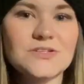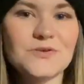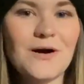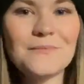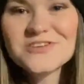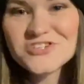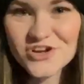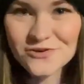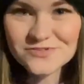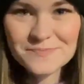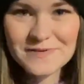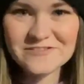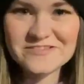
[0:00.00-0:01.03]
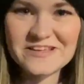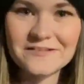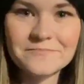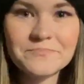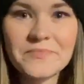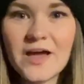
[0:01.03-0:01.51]
because I do
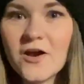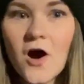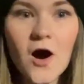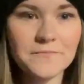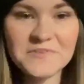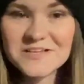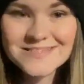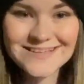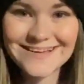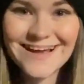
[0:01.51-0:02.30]
love some pizza.